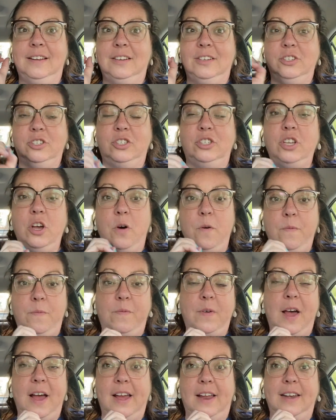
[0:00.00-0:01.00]
so
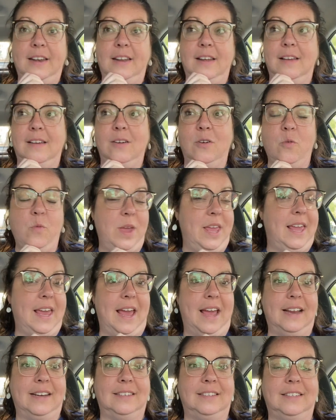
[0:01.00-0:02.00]
fun
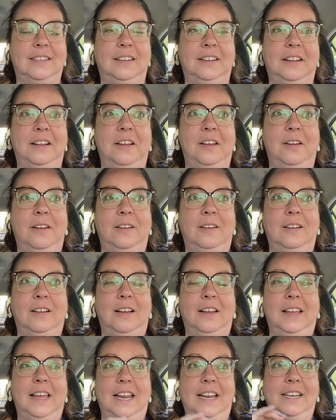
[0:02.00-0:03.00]
weekend,
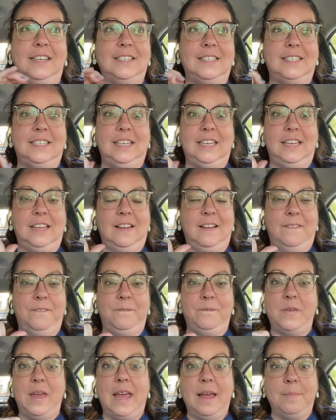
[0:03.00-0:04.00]
getting to see
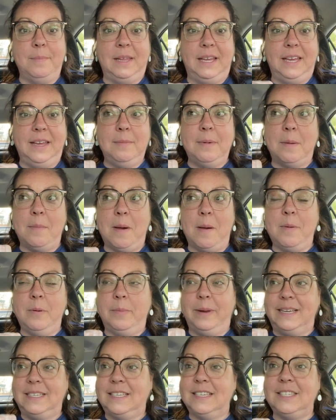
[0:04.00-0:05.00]
family, my mom and
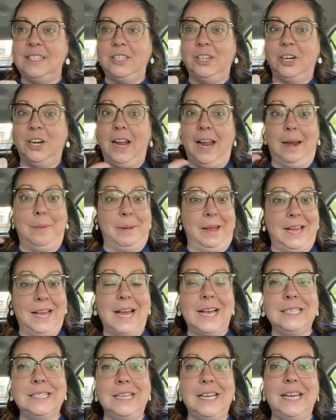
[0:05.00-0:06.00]
my sister and my
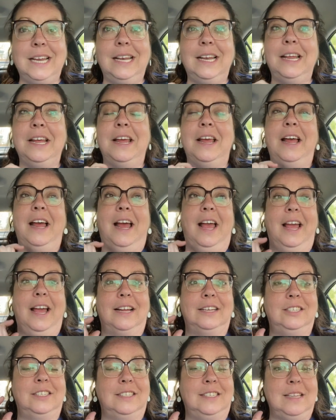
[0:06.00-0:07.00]
cousin. I
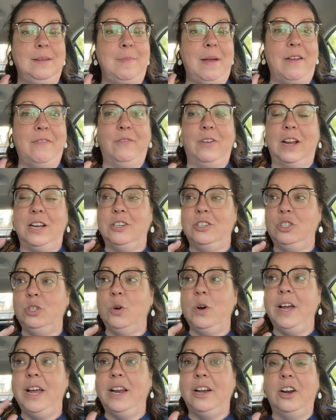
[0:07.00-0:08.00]
got to see my friend
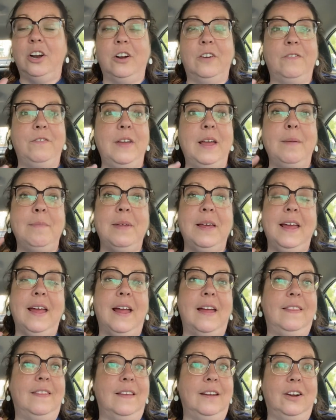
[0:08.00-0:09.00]
Joy and her family
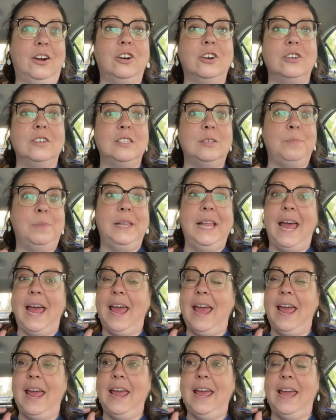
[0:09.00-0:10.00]
and the girls
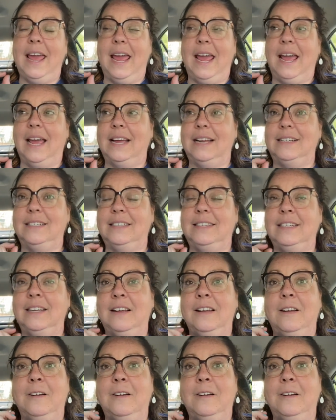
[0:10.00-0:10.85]
play, and